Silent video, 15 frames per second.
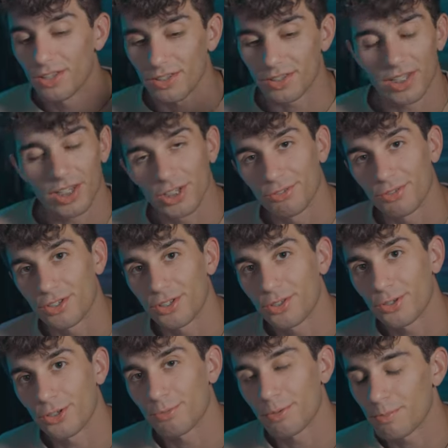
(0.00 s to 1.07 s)
to take over the
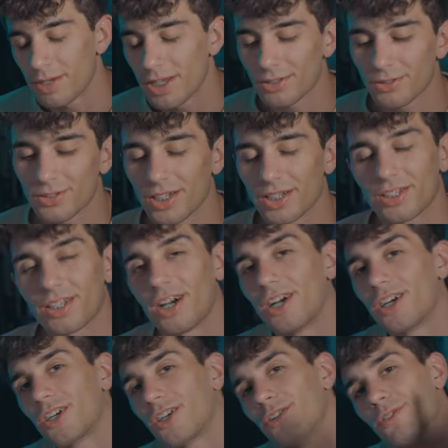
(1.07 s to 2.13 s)
north, but Mance was like, nah,
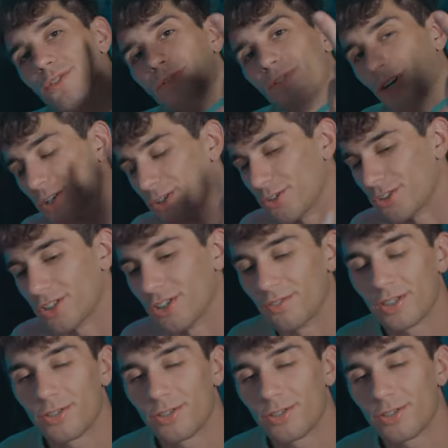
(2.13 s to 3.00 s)
go fuck yourself.